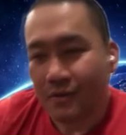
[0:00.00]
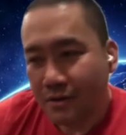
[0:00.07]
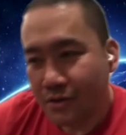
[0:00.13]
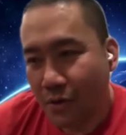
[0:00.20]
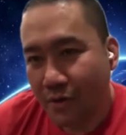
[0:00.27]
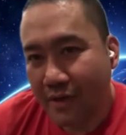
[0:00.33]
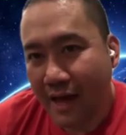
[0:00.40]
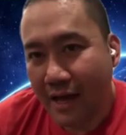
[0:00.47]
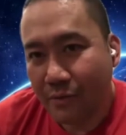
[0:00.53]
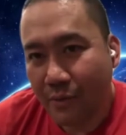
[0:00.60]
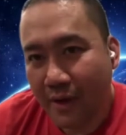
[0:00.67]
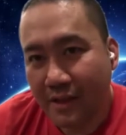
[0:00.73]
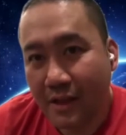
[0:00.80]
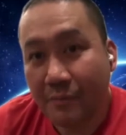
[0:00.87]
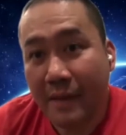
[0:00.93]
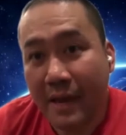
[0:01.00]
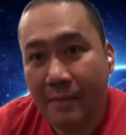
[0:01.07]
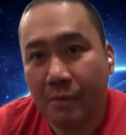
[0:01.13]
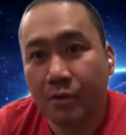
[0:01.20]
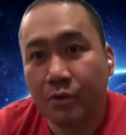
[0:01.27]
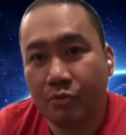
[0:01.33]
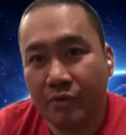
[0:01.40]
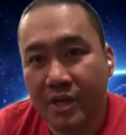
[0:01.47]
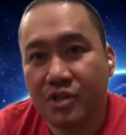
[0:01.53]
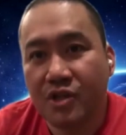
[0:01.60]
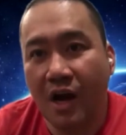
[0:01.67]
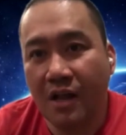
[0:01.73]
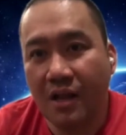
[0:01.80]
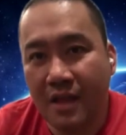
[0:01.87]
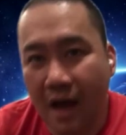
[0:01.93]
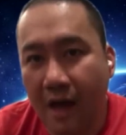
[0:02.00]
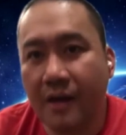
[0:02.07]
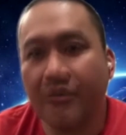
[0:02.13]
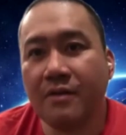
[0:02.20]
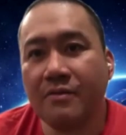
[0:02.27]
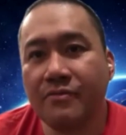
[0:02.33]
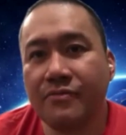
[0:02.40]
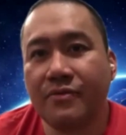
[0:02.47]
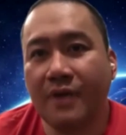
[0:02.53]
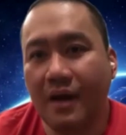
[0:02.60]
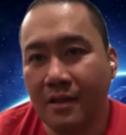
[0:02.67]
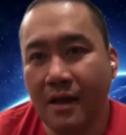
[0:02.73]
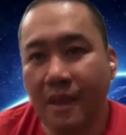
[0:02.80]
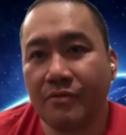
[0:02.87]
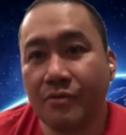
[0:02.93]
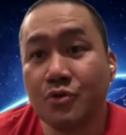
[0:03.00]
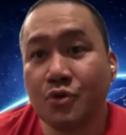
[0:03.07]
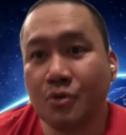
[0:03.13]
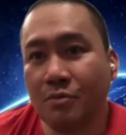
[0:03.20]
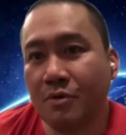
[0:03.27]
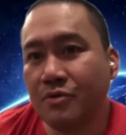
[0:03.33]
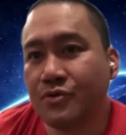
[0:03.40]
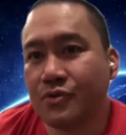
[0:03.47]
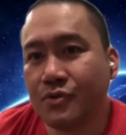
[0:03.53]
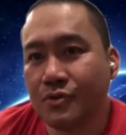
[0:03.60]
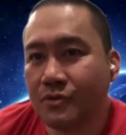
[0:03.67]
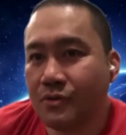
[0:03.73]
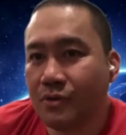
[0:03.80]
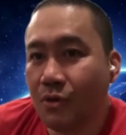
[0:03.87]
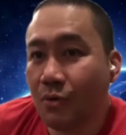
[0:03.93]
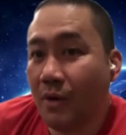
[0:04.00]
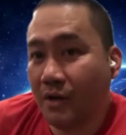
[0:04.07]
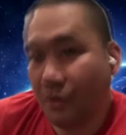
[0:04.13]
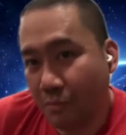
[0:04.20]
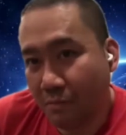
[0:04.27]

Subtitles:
so in that way, they'll be able to reach a lot of consumers who wanted to